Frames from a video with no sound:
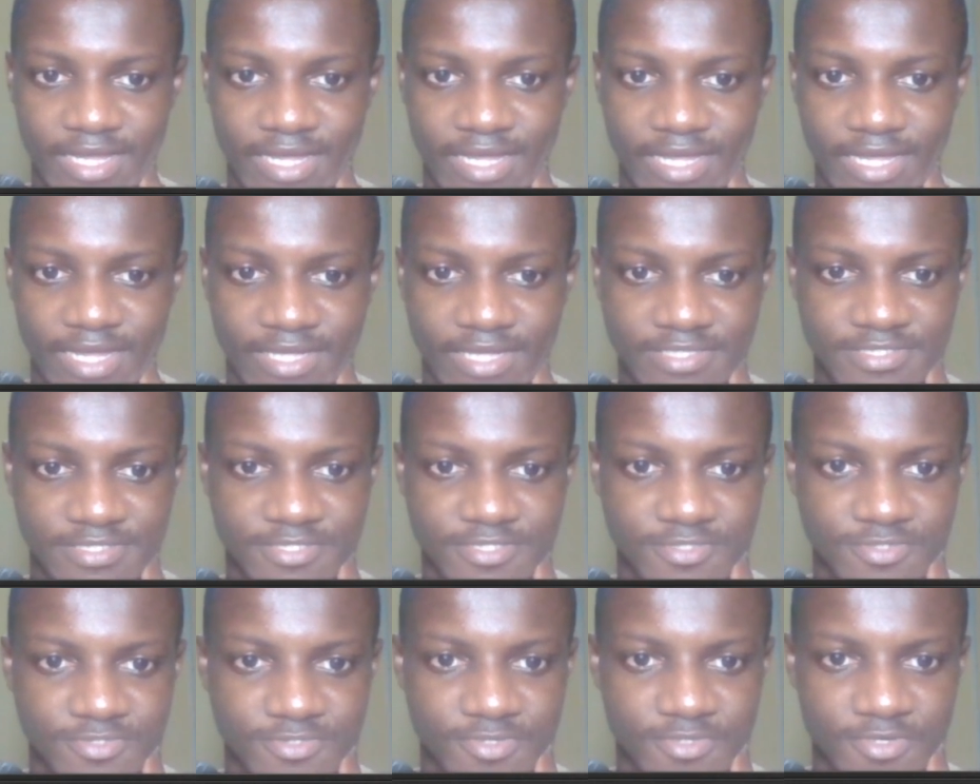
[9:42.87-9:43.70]
And
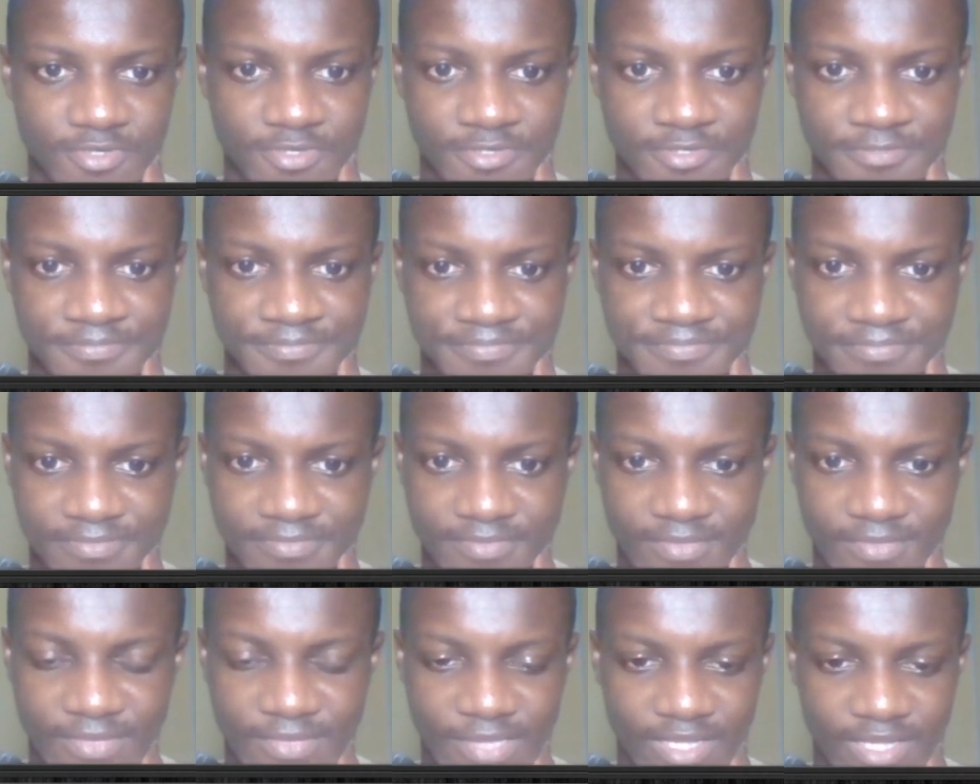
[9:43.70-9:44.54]
so
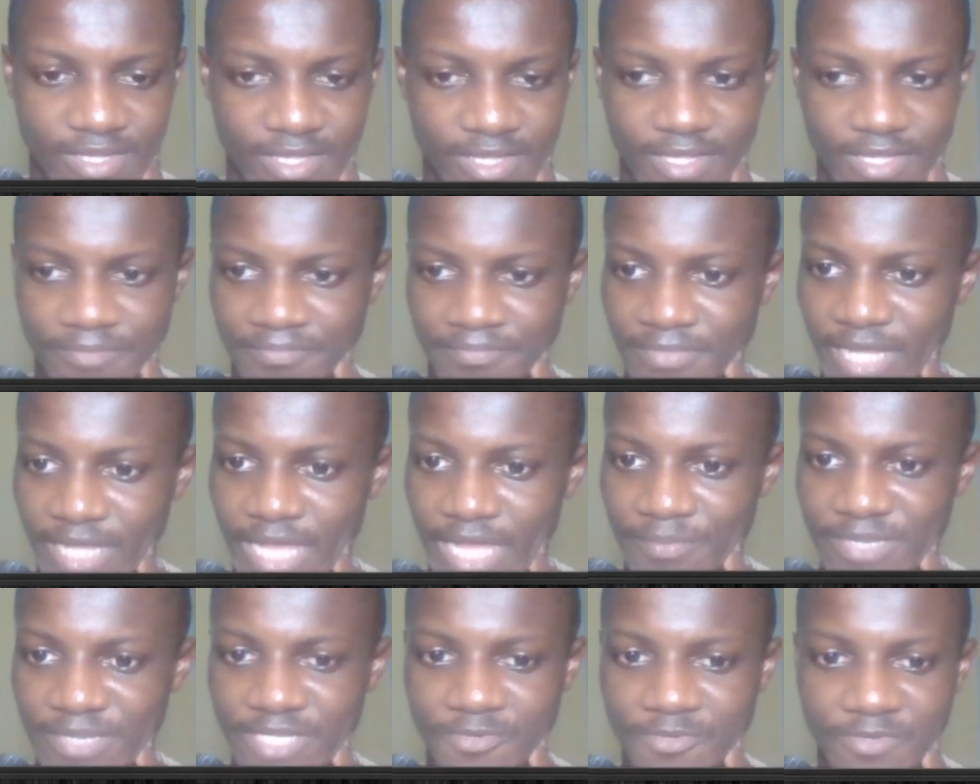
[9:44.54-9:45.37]

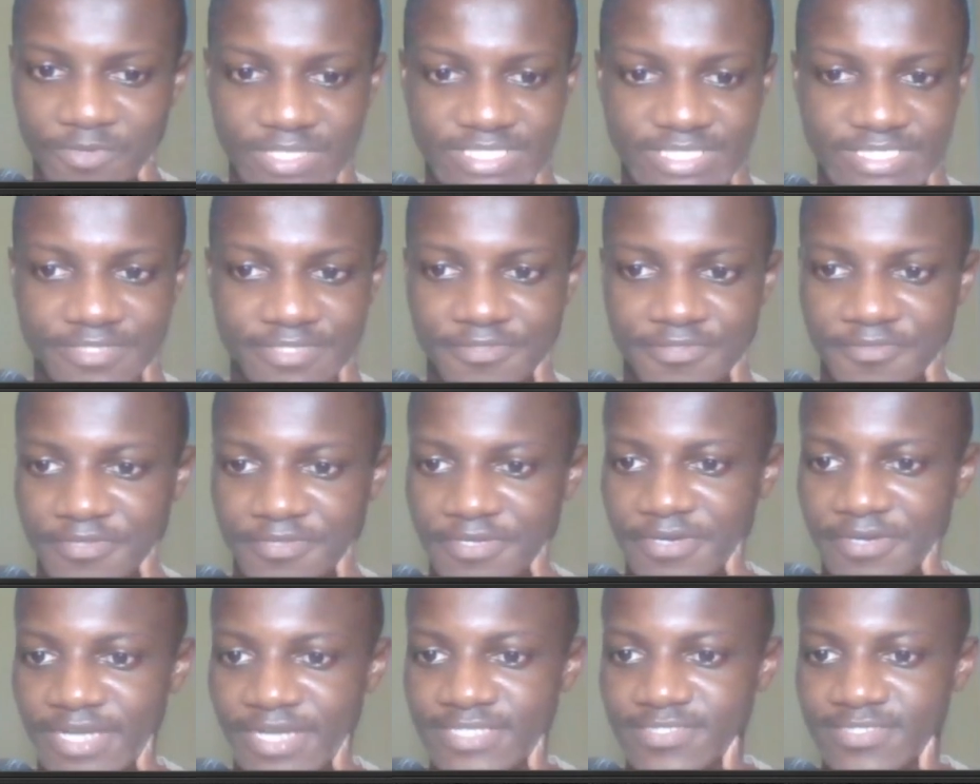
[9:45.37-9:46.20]
I played queen
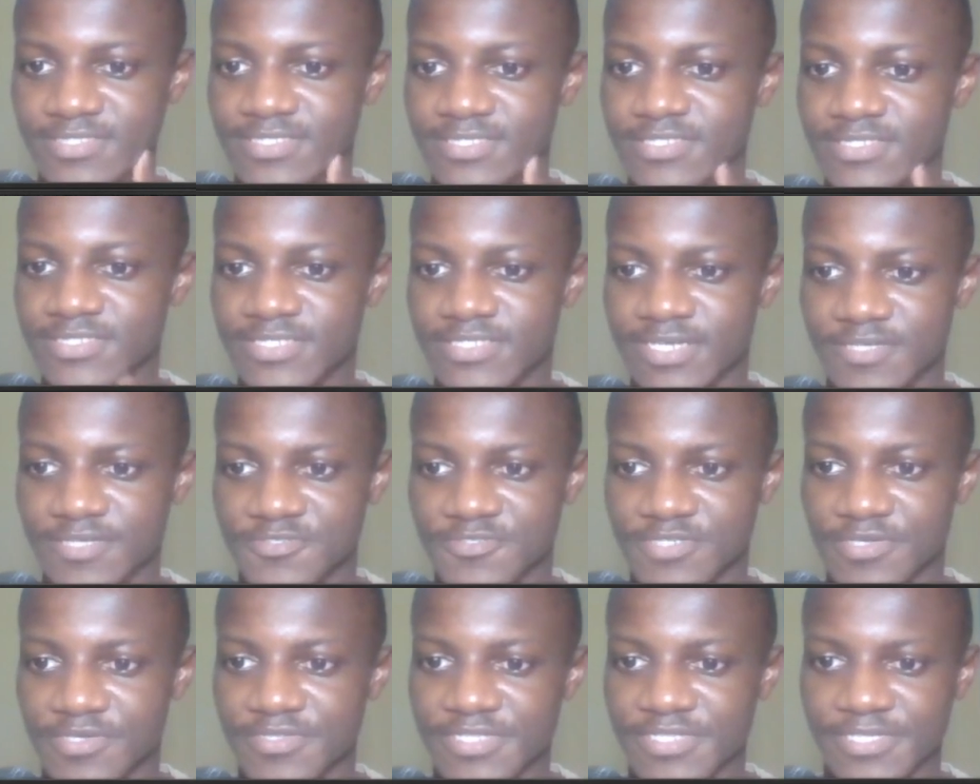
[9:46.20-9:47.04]
d3, right? This is the
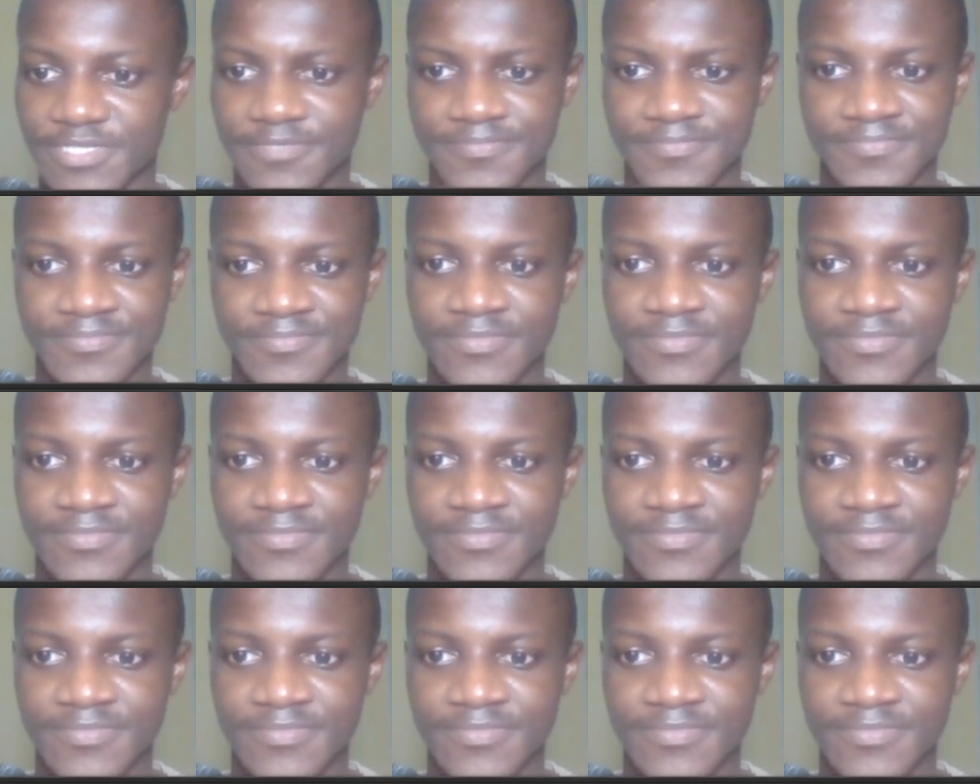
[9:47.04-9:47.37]
natural thing.